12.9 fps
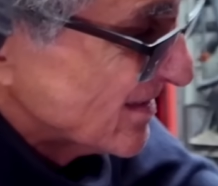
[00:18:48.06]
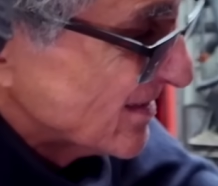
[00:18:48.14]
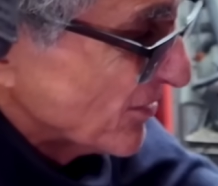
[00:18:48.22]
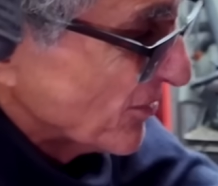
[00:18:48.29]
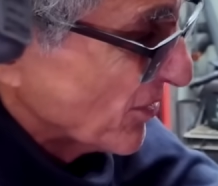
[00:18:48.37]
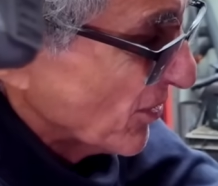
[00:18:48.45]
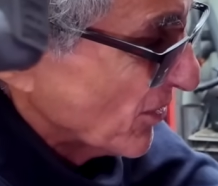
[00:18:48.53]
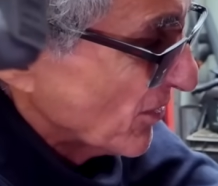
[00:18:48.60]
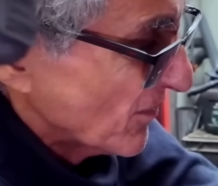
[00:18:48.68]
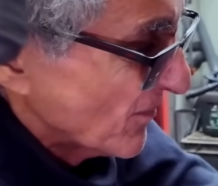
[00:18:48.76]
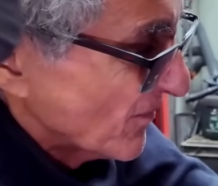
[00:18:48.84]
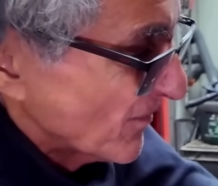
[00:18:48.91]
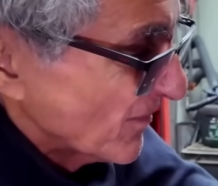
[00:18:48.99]
There we go.
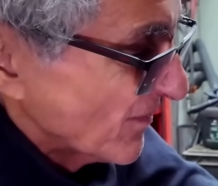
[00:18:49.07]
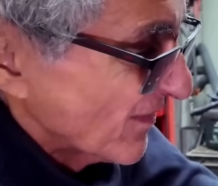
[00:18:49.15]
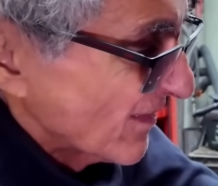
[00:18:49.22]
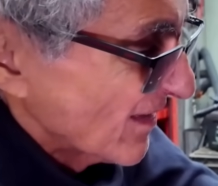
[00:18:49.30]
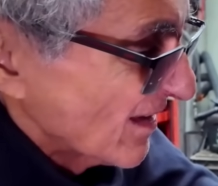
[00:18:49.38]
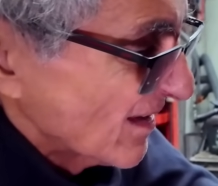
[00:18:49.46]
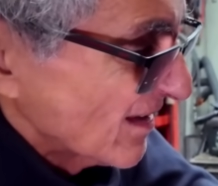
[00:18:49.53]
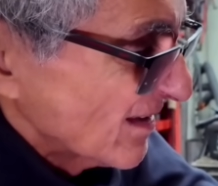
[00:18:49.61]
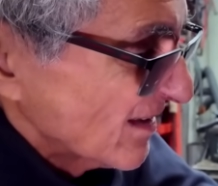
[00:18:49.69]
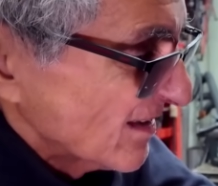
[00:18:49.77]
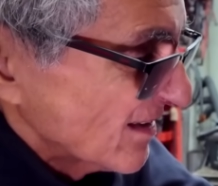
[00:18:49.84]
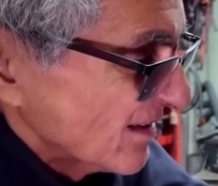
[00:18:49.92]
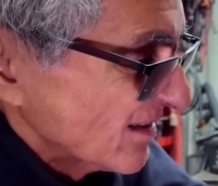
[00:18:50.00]

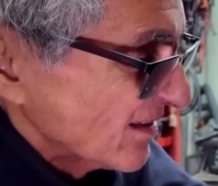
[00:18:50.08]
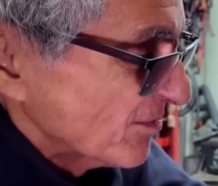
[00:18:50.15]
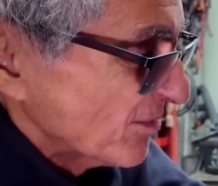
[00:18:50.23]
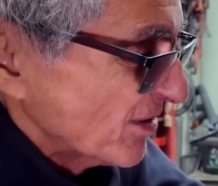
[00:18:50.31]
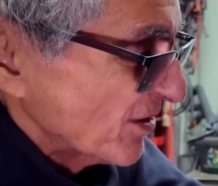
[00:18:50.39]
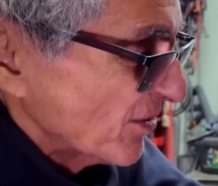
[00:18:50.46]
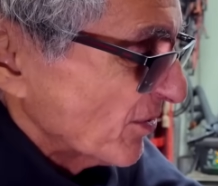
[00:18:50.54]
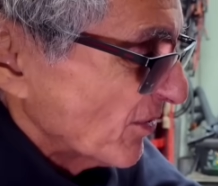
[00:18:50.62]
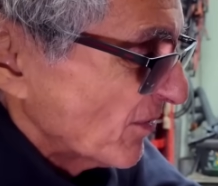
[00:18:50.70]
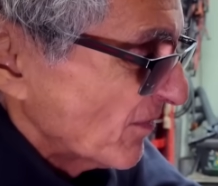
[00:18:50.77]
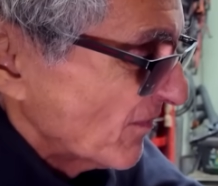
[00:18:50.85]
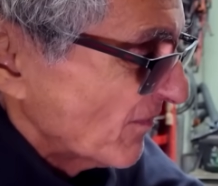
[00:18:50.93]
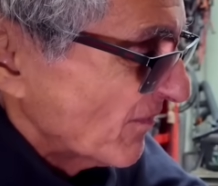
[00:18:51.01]
Come on, you go.